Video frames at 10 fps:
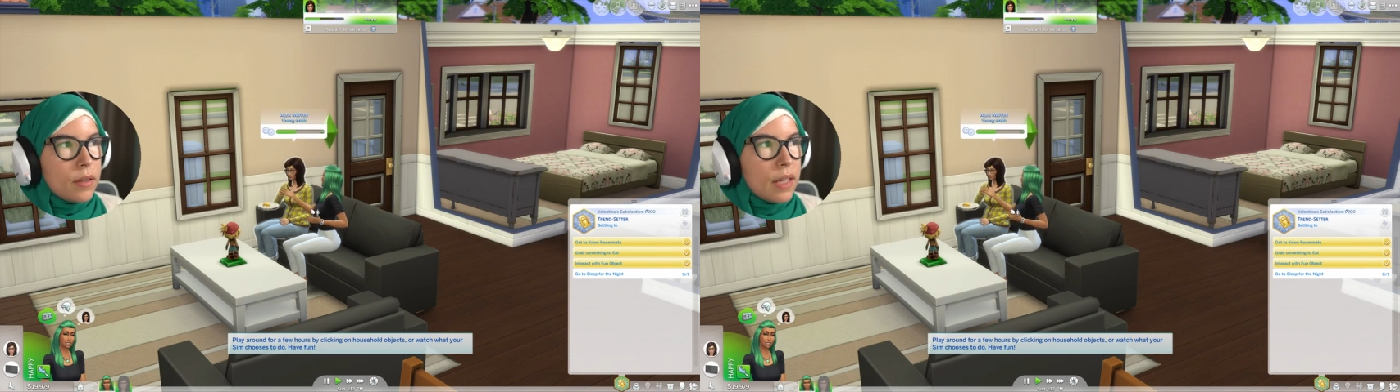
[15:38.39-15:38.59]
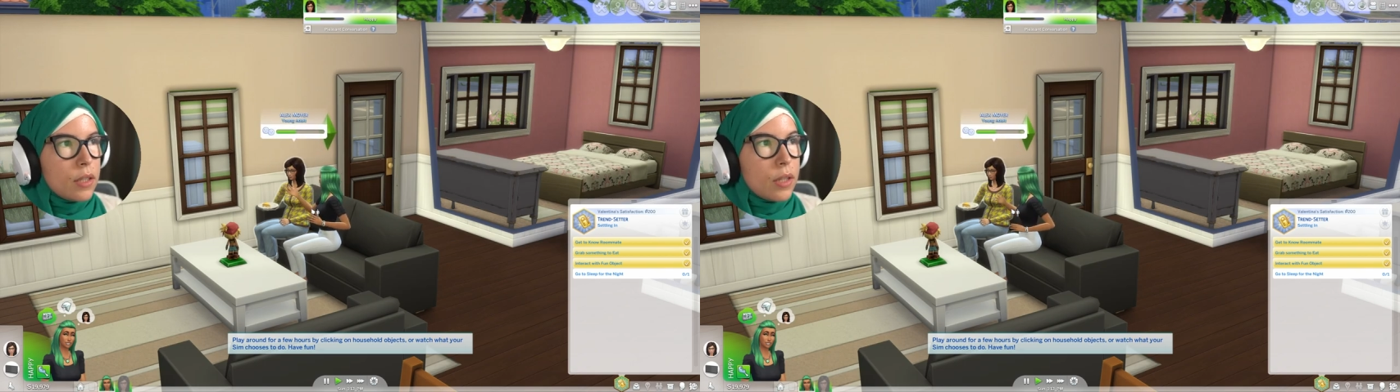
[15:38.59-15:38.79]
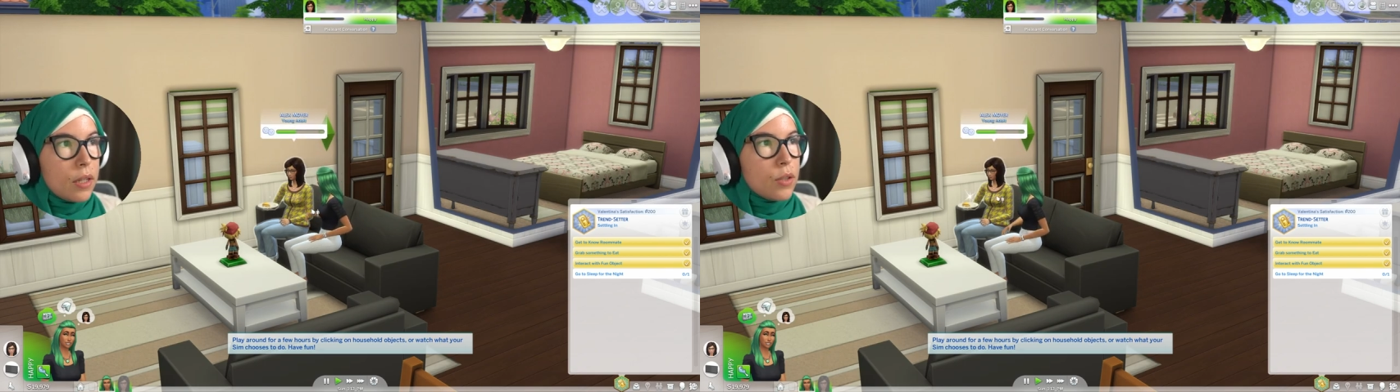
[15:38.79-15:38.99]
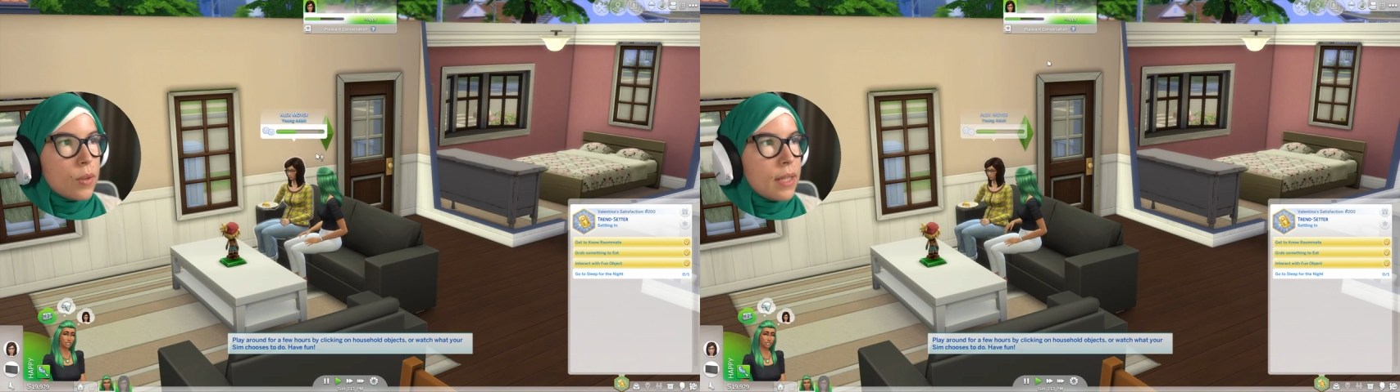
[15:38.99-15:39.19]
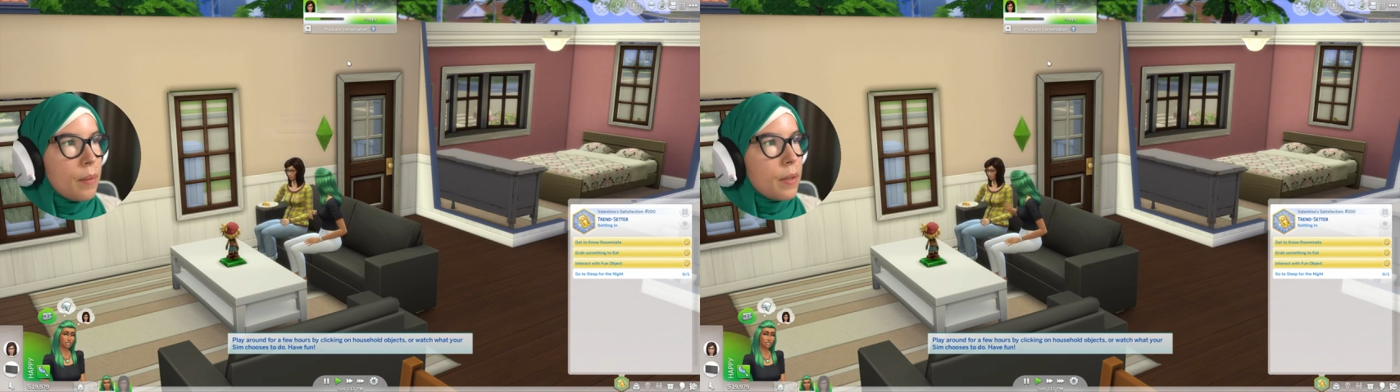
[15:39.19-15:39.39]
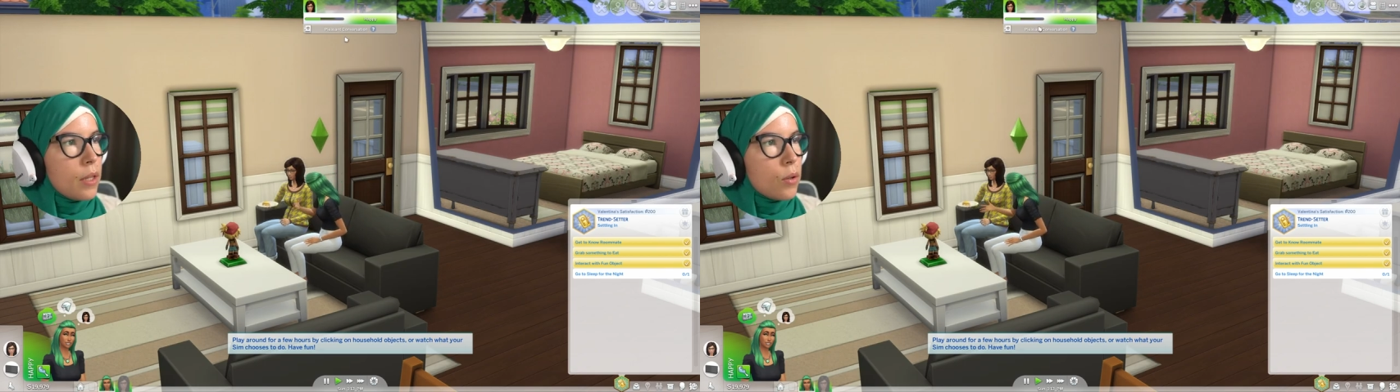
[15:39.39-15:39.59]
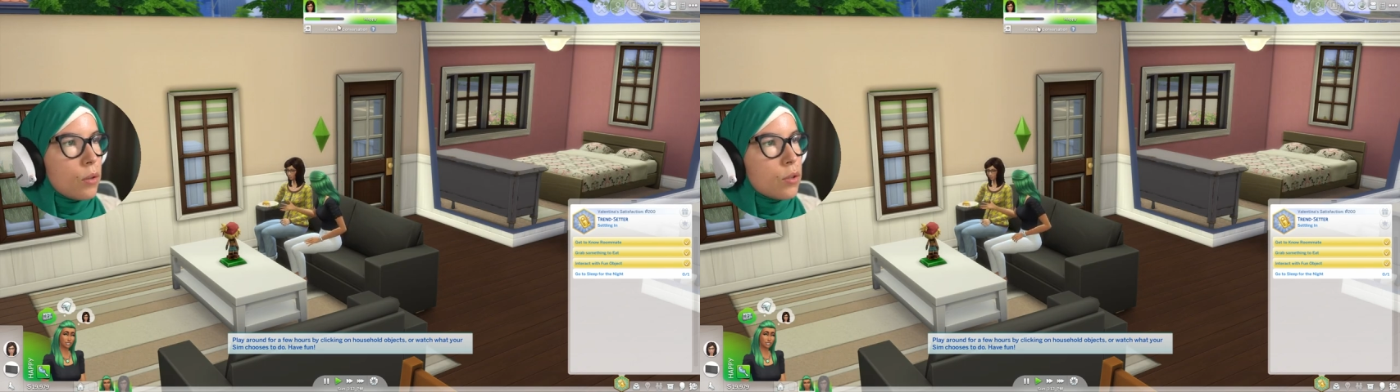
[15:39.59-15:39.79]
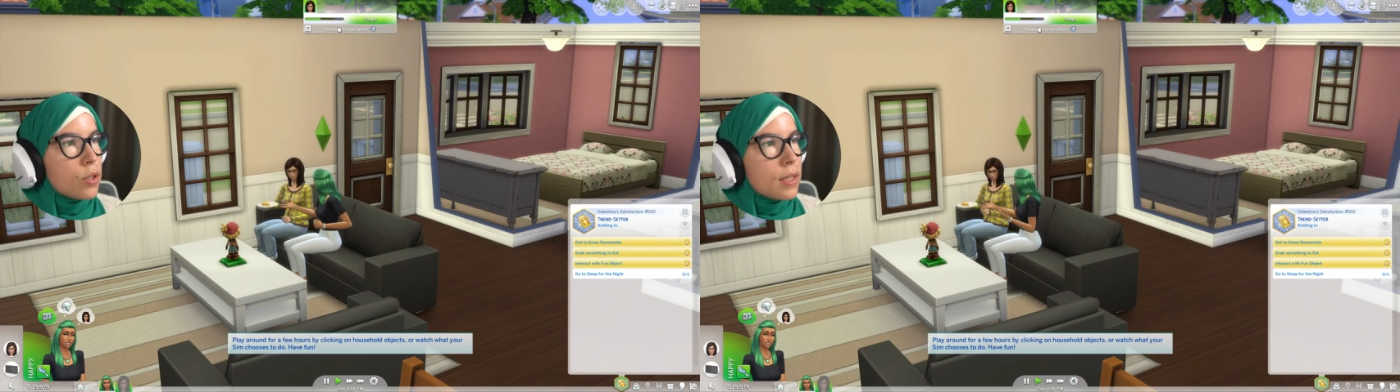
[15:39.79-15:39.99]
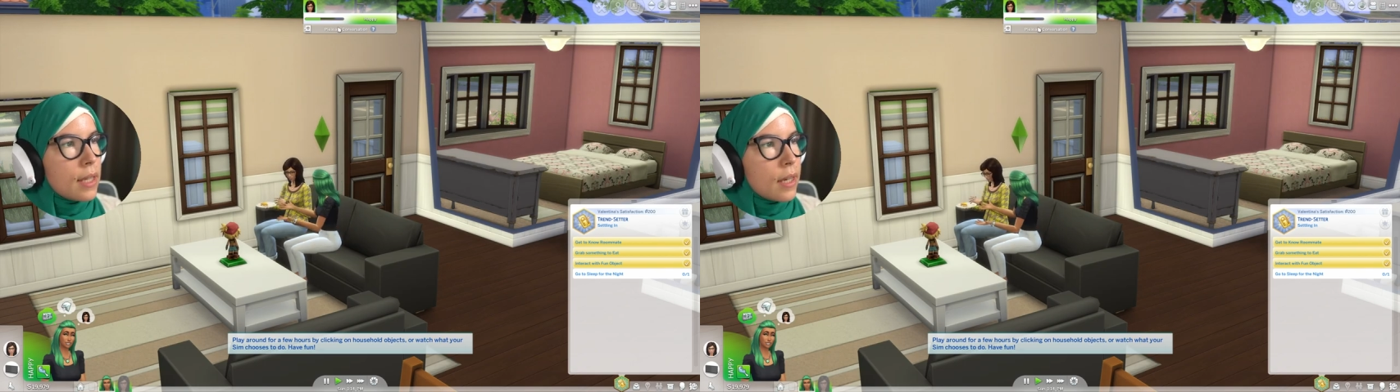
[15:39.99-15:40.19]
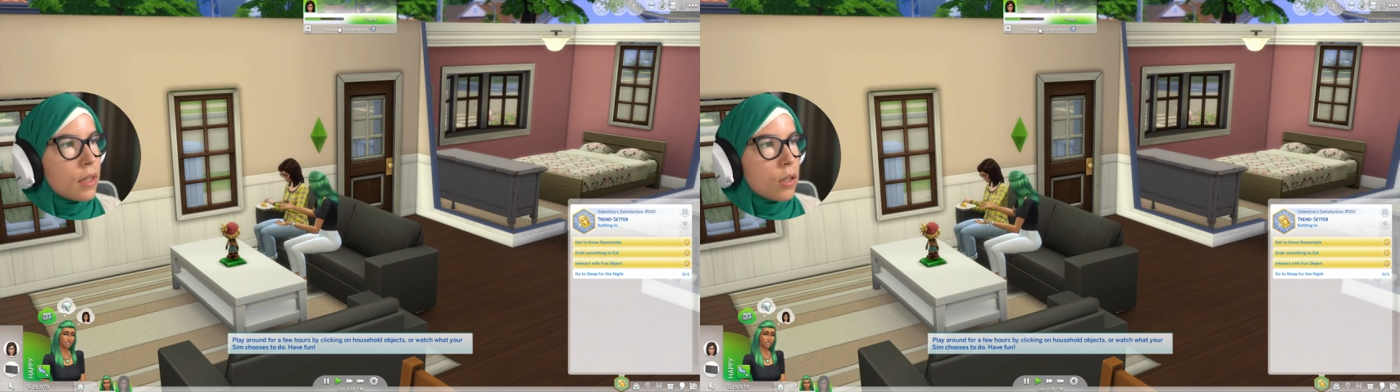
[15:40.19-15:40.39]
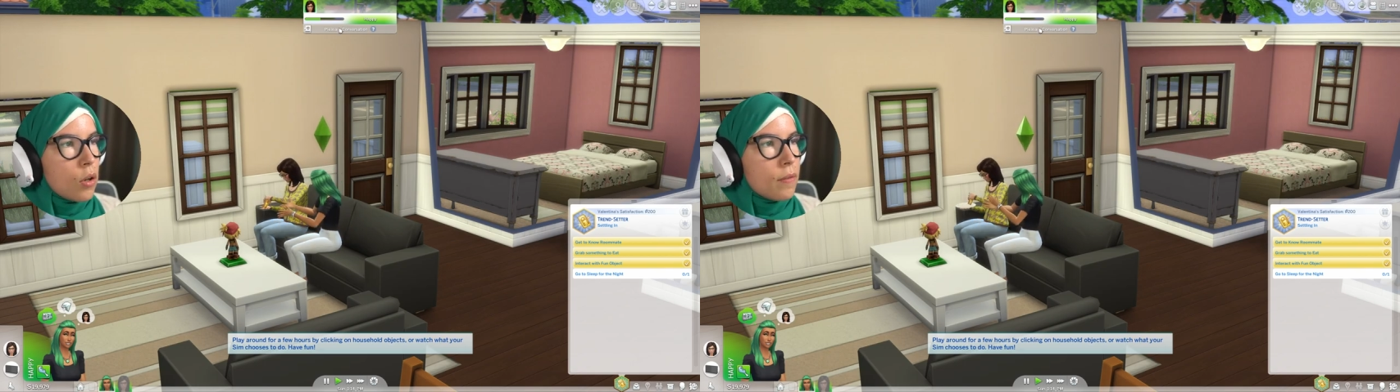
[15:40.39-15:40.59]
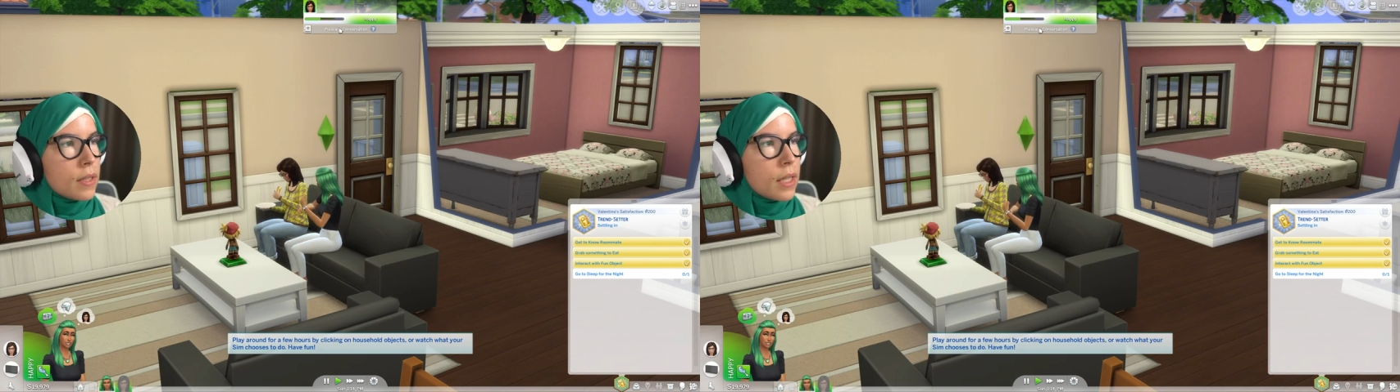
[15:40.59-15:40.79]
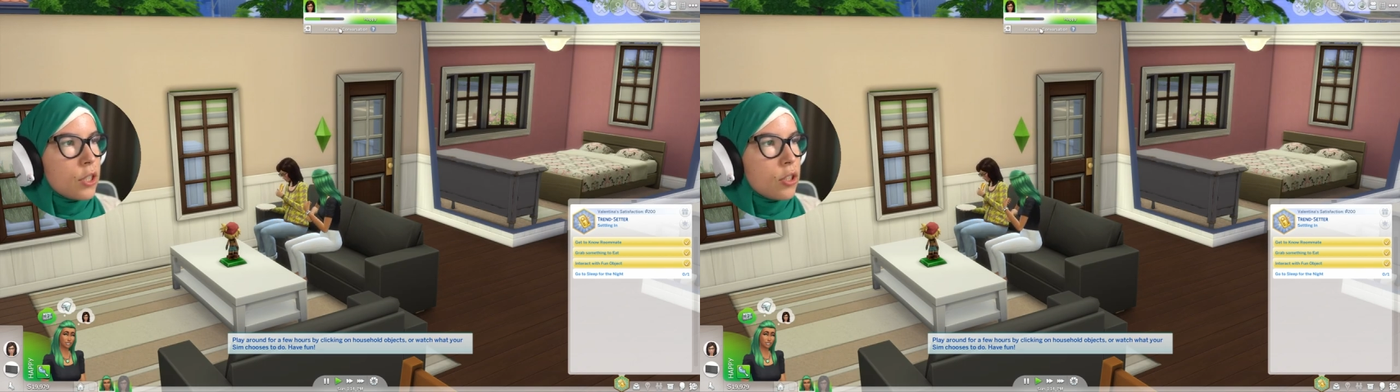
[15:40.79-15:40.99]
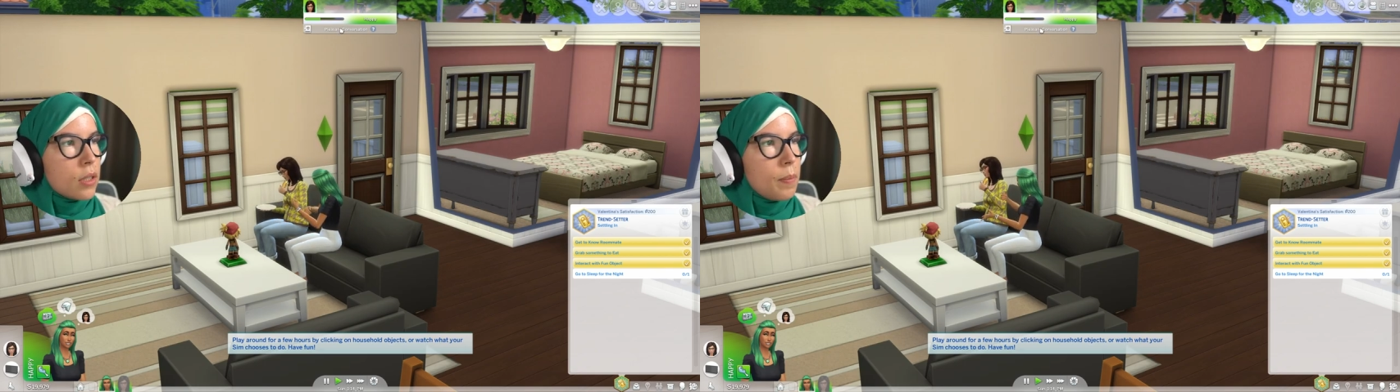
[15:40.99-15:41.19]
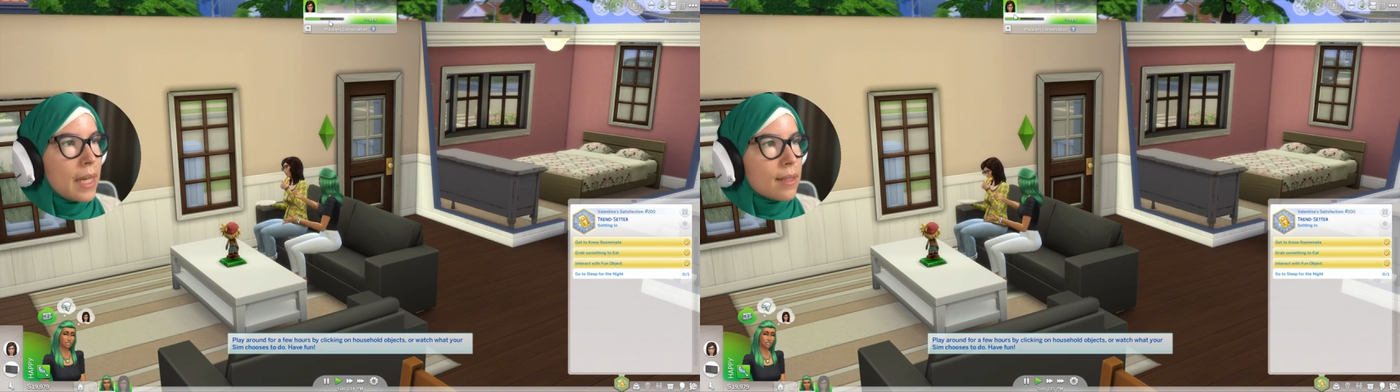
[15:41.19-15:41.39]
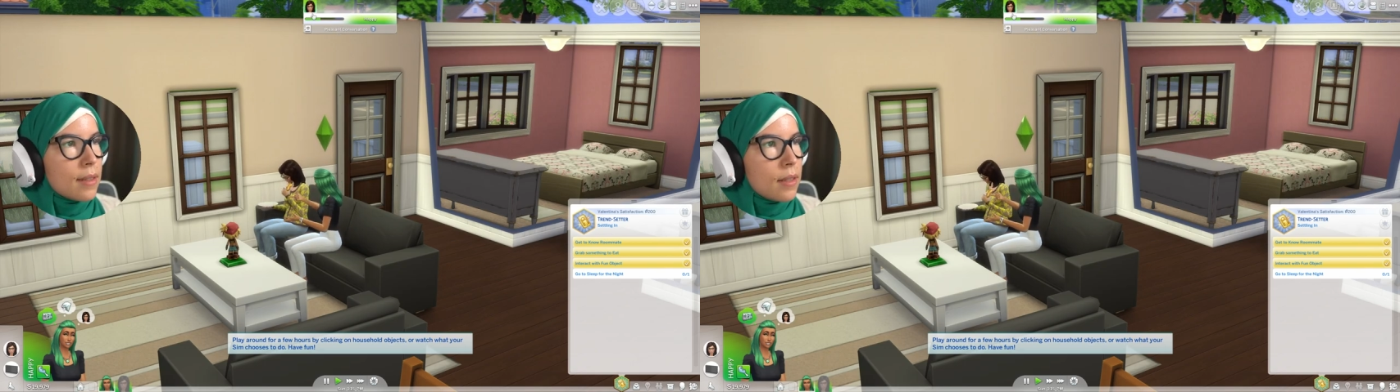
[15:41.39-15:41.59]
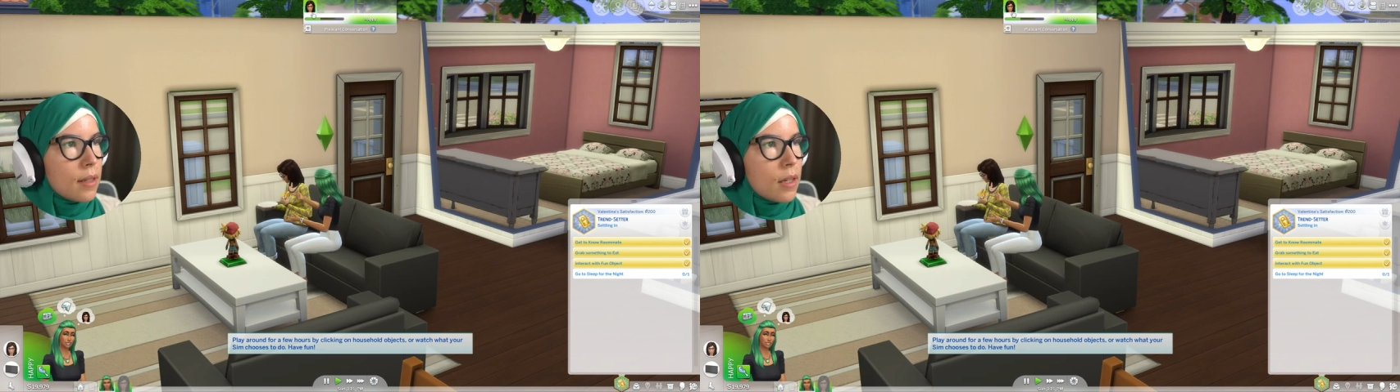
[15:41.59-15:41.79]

That is, that is what's happening. You can also see here that the conversation is pleasant.